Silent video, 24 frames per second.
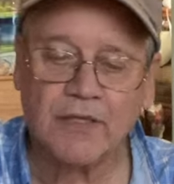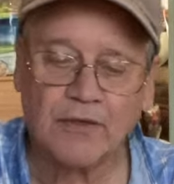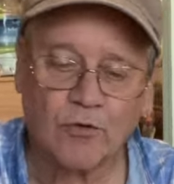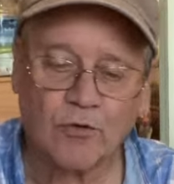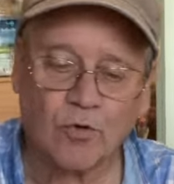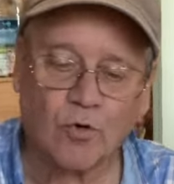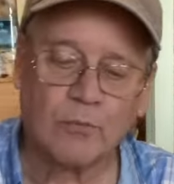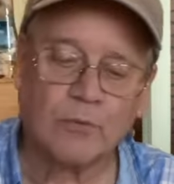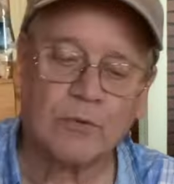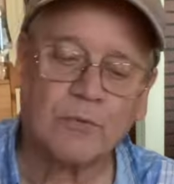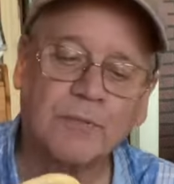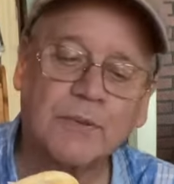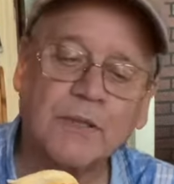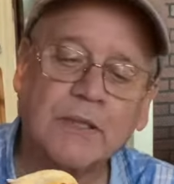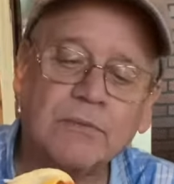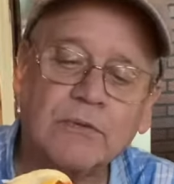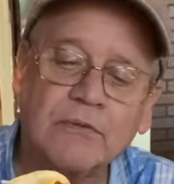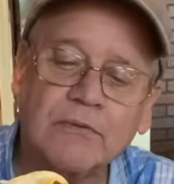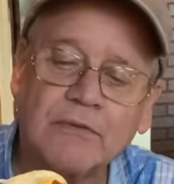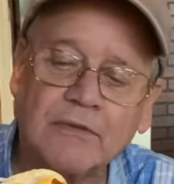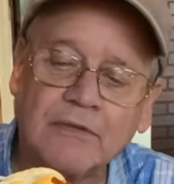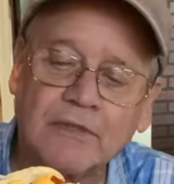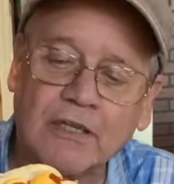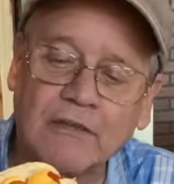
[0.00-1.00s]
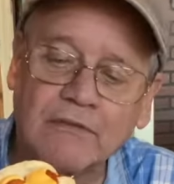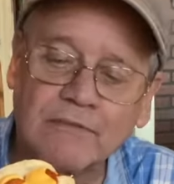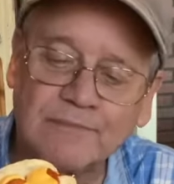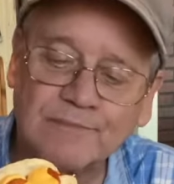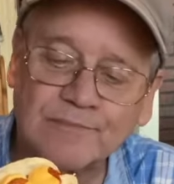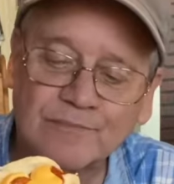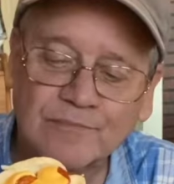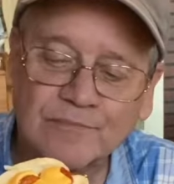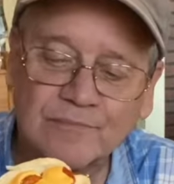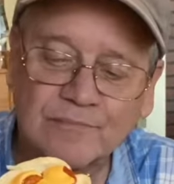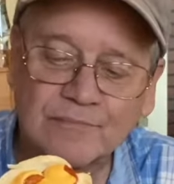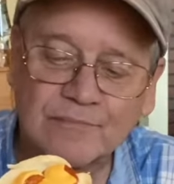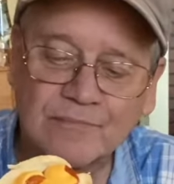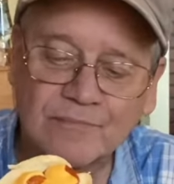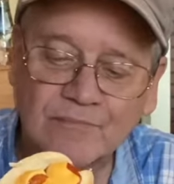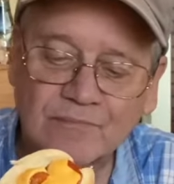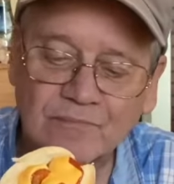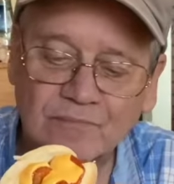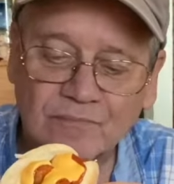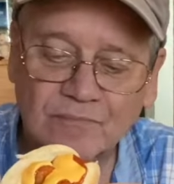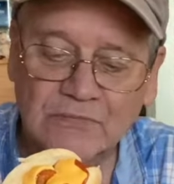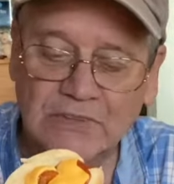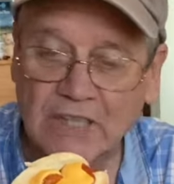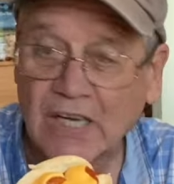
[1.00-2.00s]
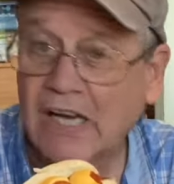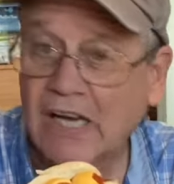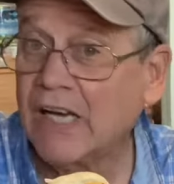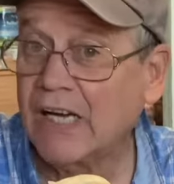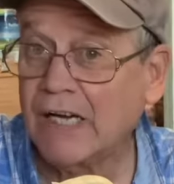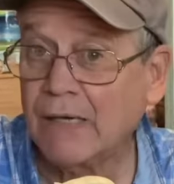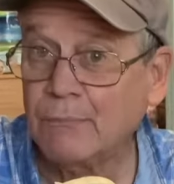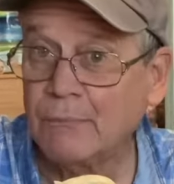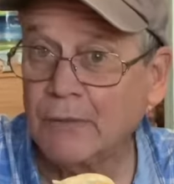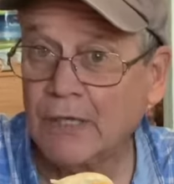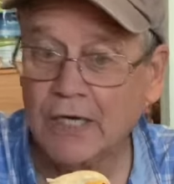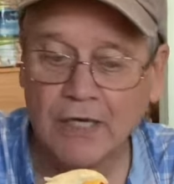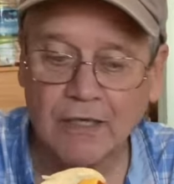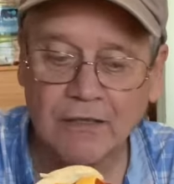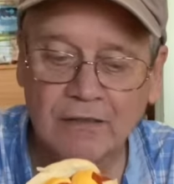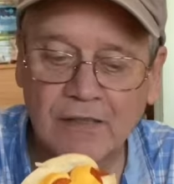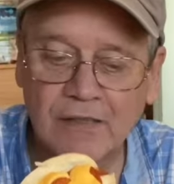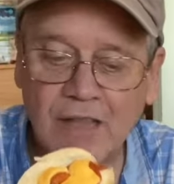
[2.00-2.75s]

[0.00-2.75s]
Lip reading: normal people. So I'm not.